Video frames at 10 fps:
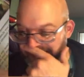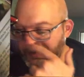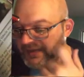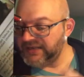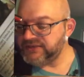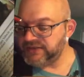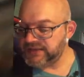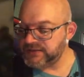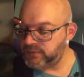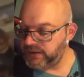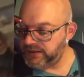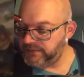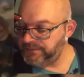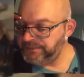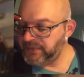a
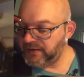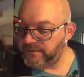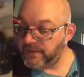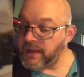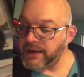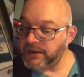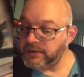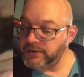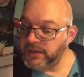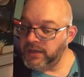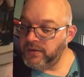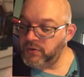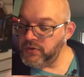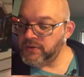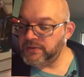6/1 flyer
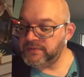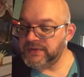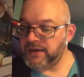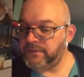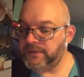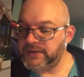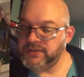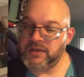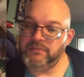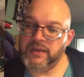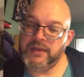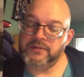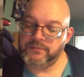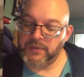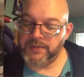who you can sacrifice and make
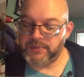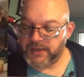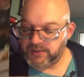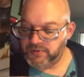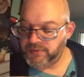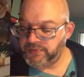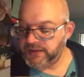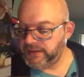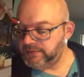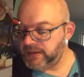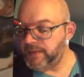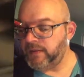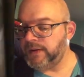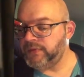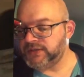unblockable completely. Now you might
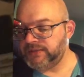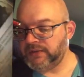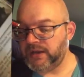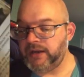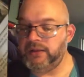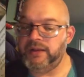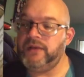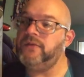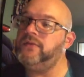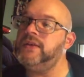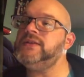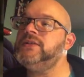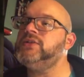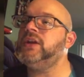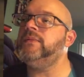want to put something on it like this
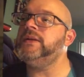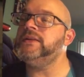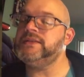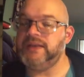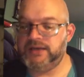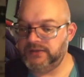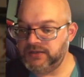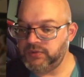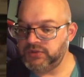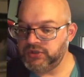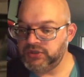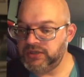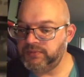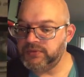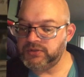enchantment instead, and this one's
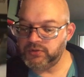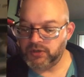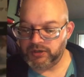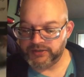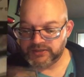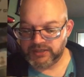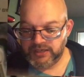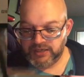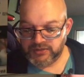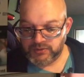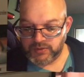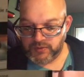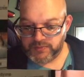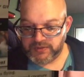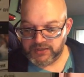cheap, 2 cost. To
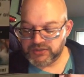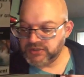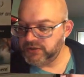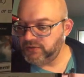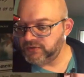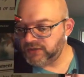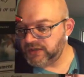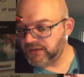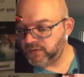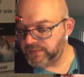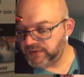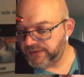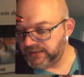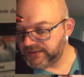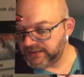equip it, it's 2, so you can equip it
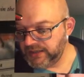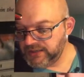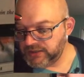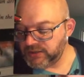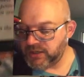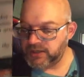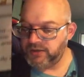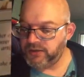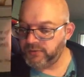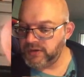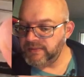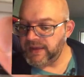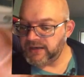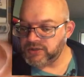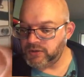this. So you're talking 3
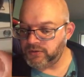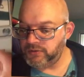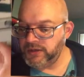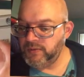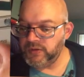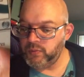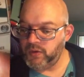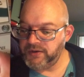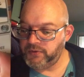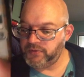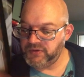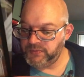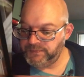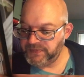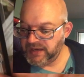mana total with 1
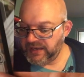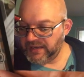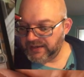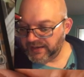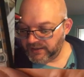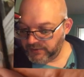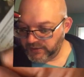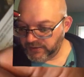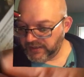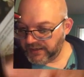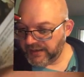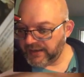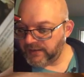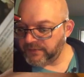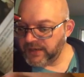crew, and now you're going to
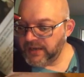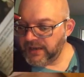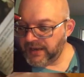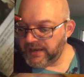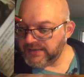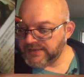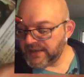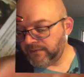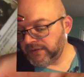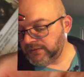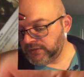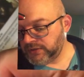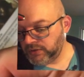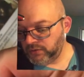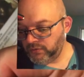have a
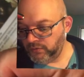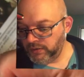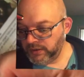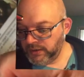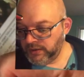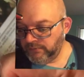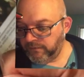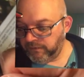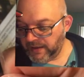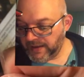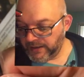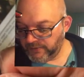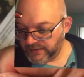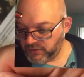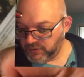7/2
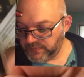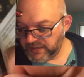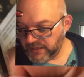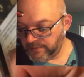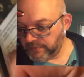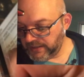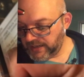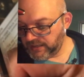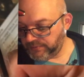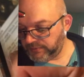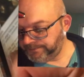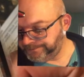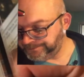flyer that could be unblockable.